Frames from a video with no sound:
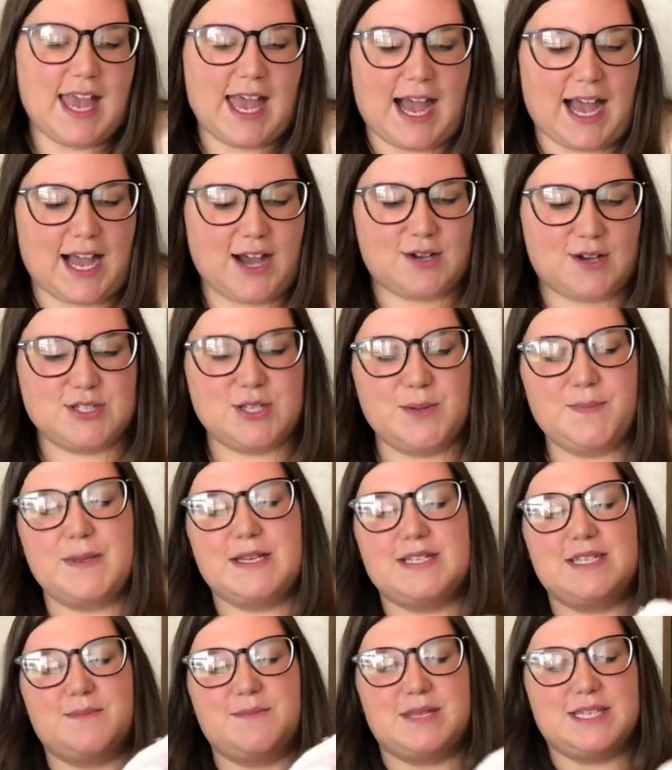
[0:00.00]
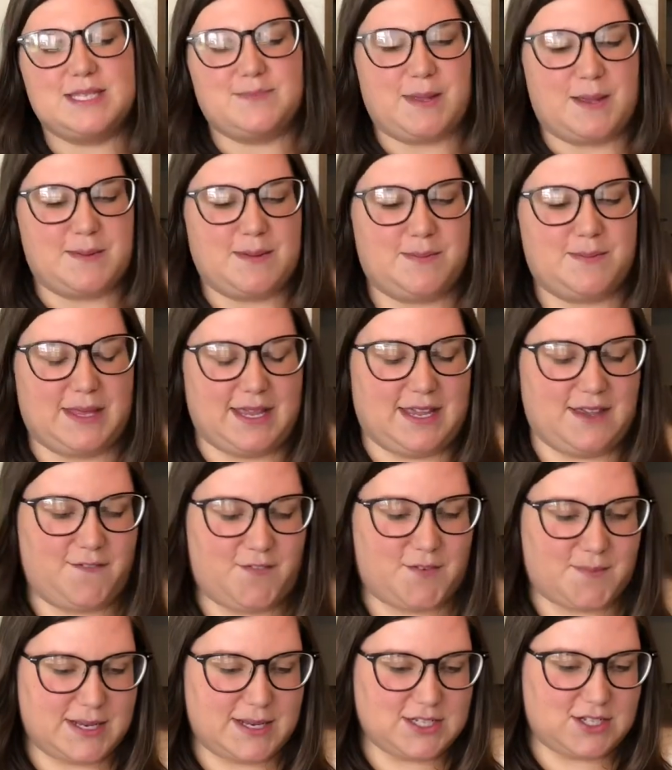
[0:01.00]
I also picked up this baby blanket
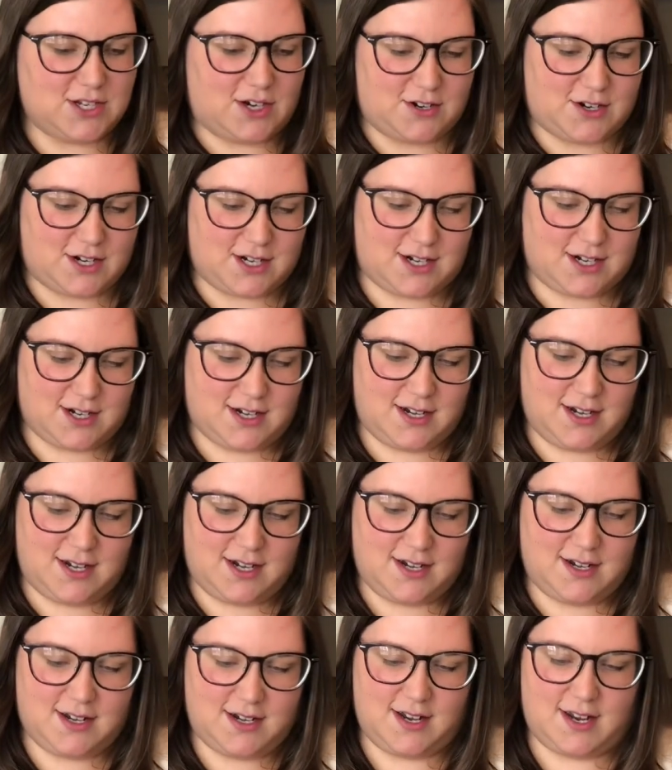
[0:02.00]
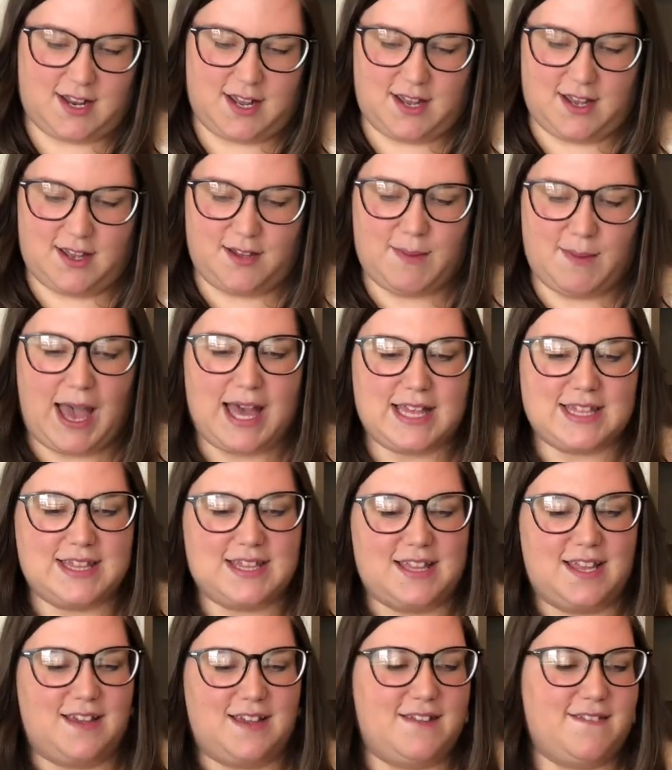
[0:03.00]
for my daughter. I
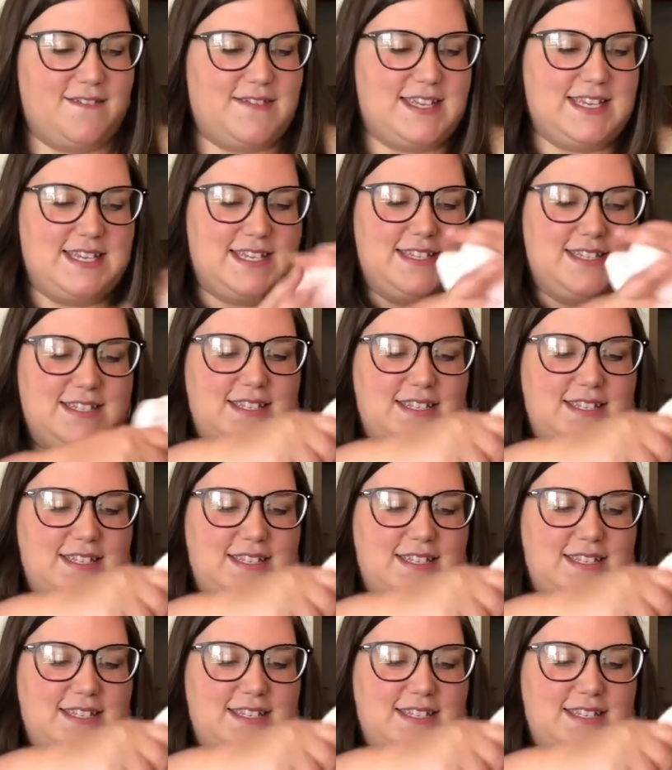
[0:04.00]
love these